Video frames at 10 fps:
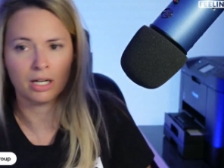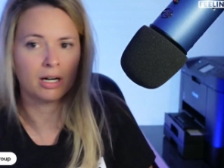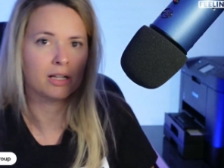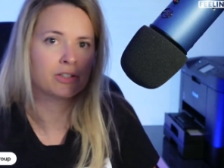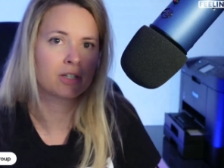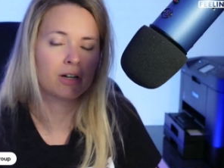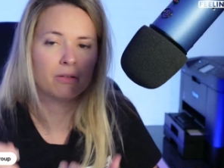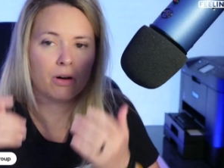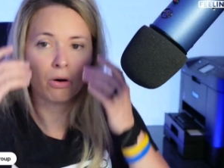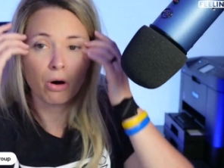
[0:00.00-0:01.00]
All right, let's
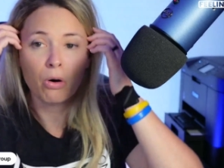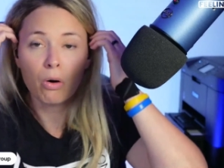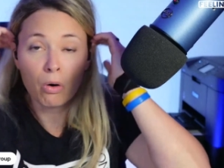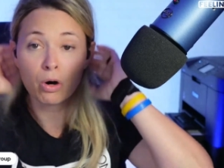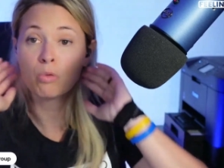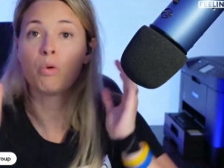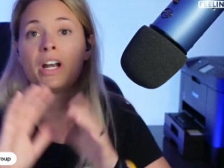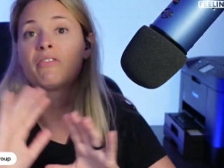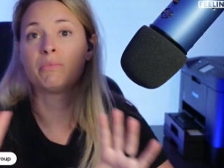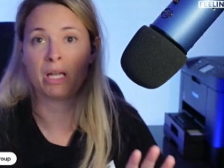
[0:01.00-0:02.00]
go. Or
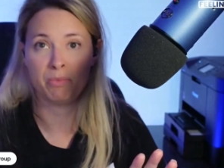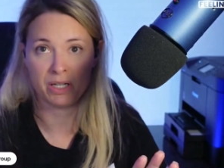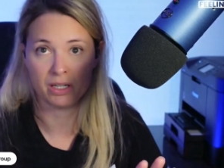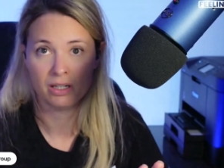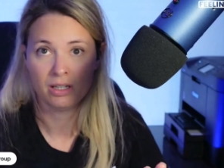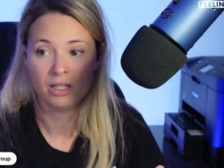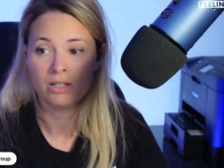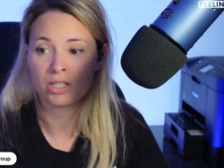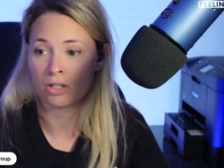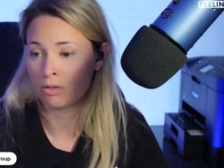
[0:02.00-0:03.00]
whatever it may be.
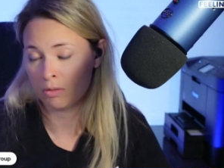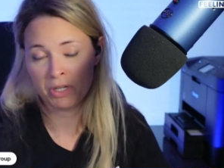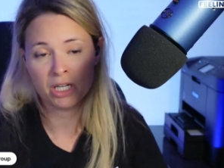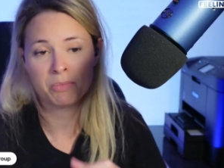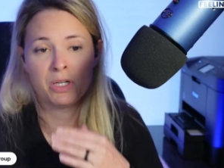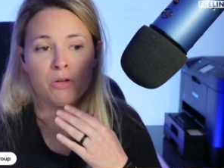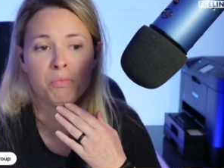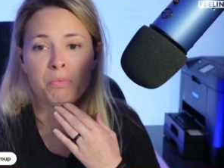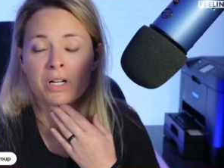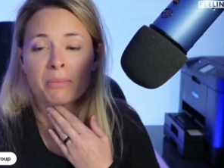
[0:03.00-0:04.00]
So Peter, you
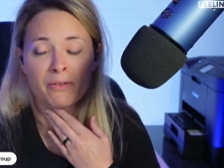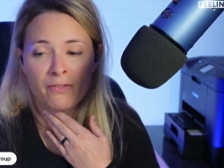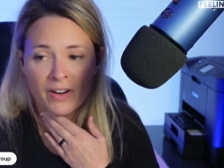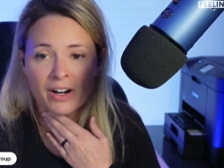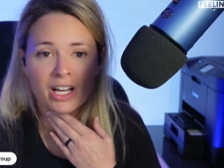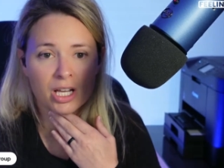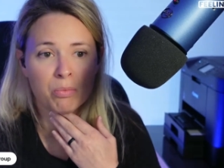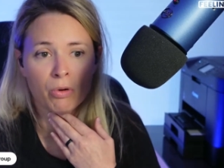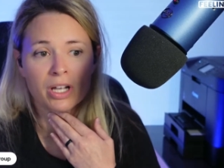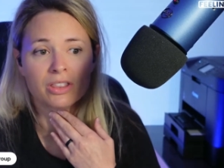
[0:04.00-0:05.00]
bring up a very good
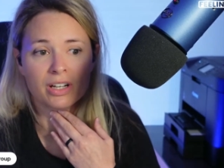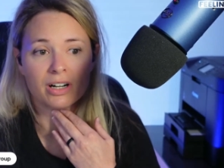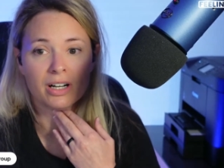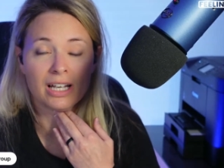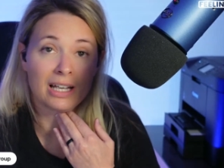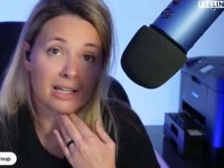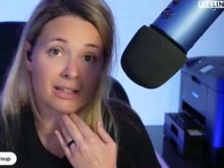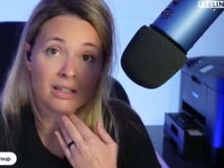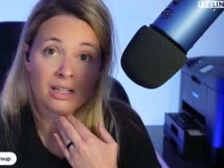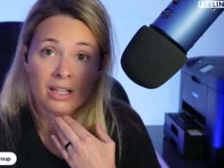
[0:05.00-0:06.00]
point there.
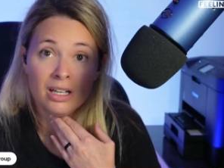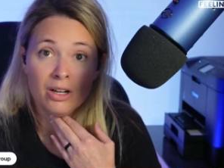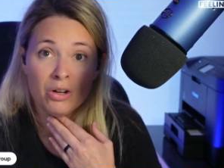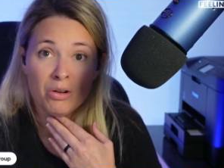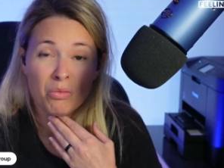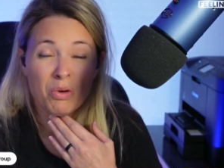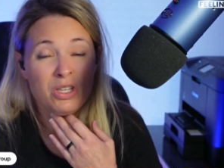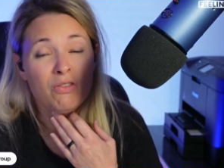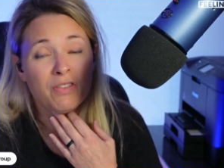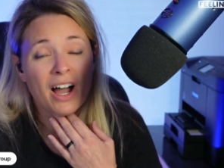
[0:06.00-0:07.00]
And when
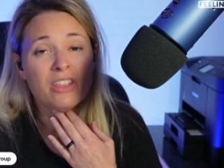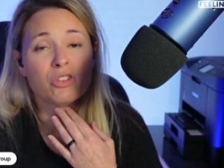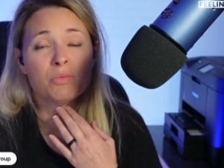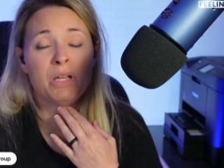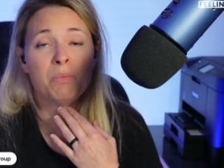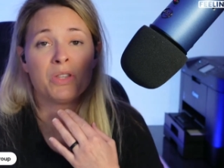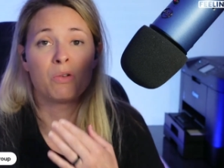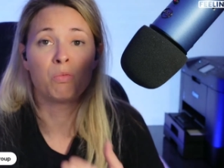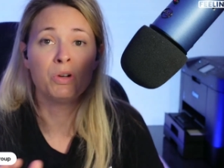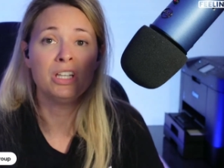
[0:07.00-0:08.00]
you find those people
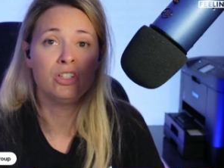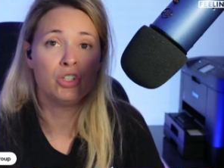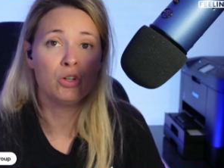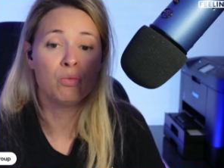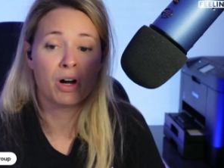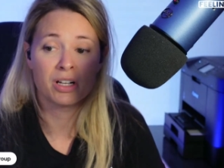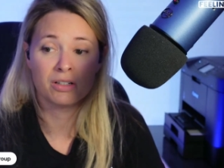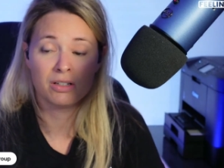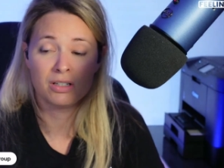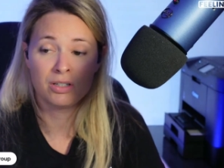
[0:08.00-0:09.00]
that really do want
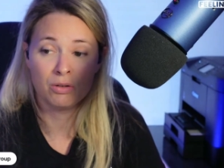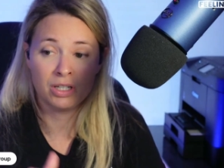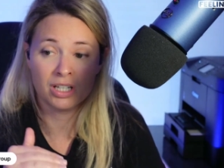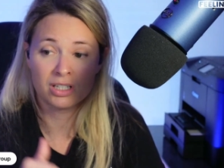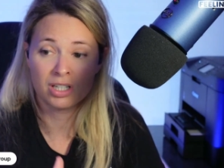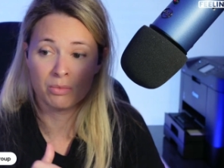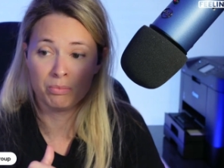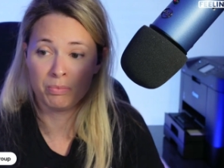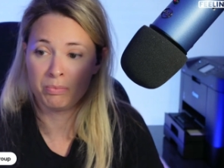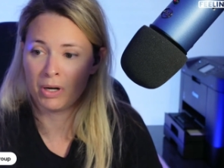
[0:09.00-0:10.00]
to get to the
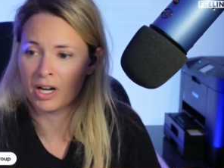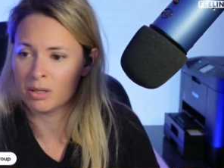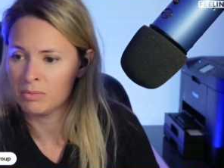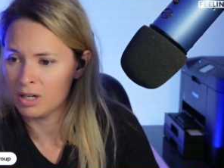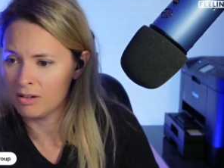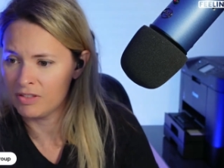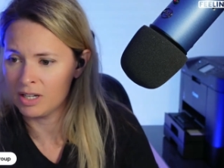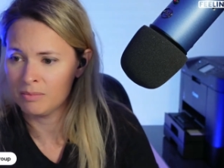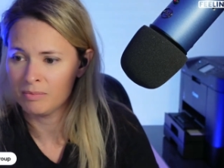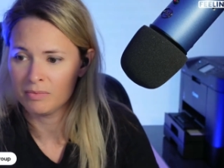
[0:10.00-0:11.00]
bottom of
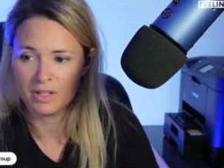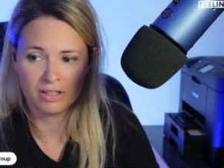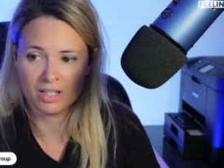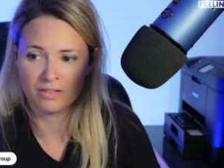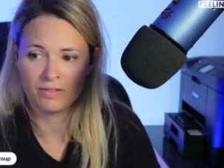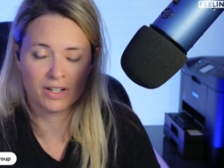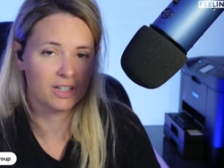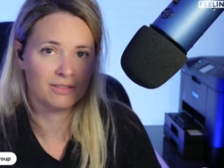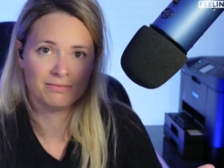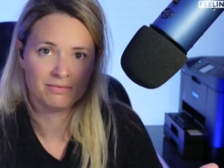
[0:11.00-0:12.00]
them, it's
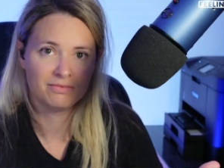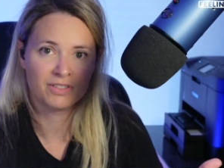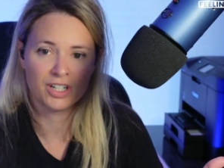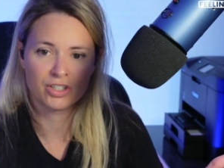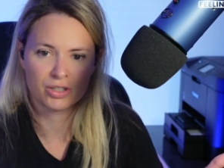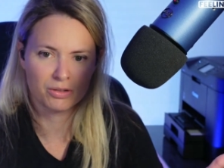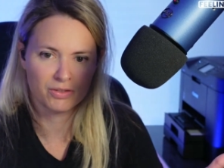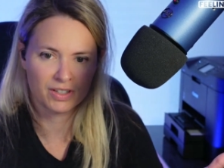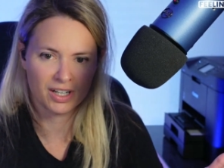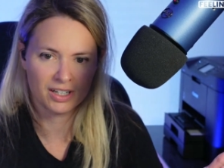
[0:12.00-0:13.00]
very, very true.
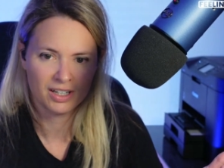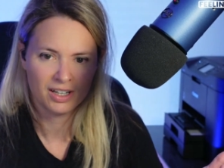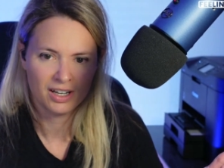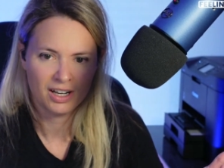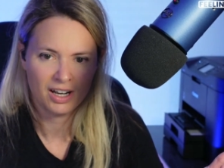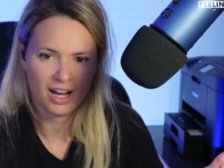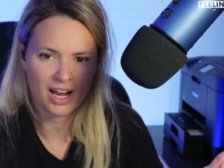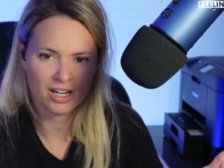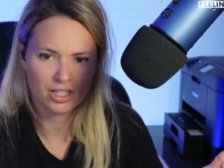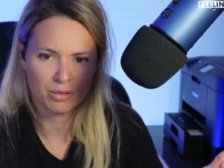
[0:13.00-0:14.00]
We've got
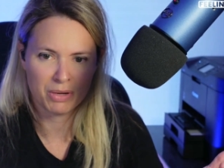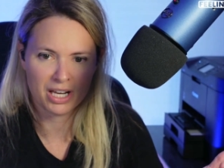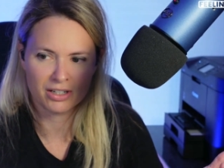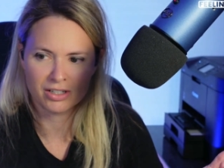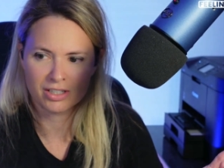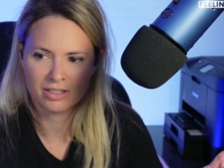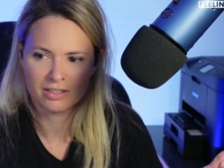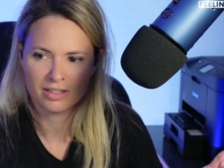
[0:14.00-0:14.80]
hired debaters.